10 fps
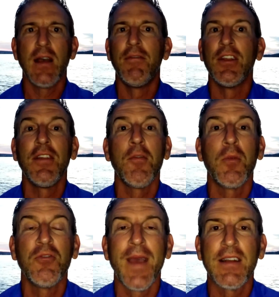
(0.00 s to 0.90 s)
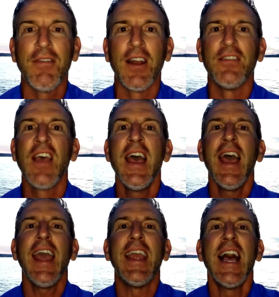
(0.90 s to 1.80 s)
of a different perspective on us.
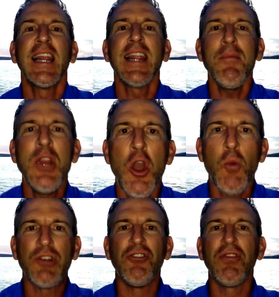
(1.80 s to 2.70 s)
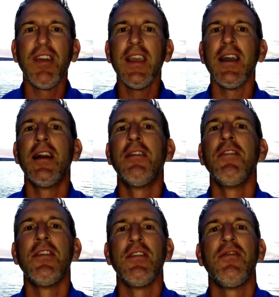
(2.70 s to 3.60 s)
Hey, let me know what you think
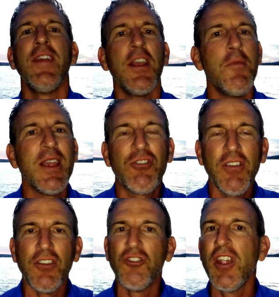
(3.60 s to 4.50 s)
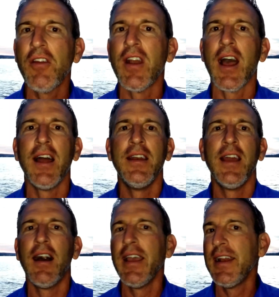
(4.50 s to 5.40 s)
of this video. Make sure you share it
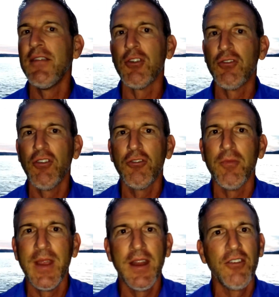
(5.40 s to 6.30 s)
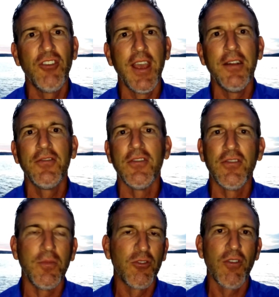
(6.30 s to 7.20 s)
on uh, any of your social media channels
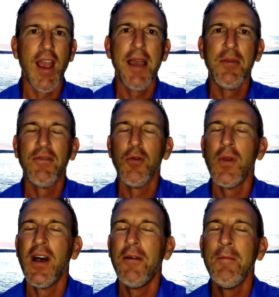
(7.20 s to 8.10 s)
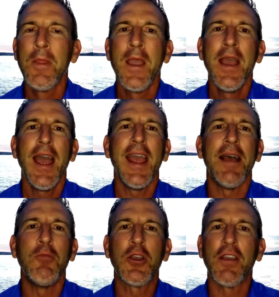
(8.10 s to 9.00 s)
and subscribe if you will.
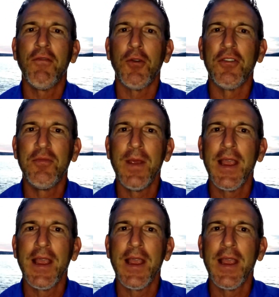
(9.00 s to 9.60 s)
Hey, I'm looking forward to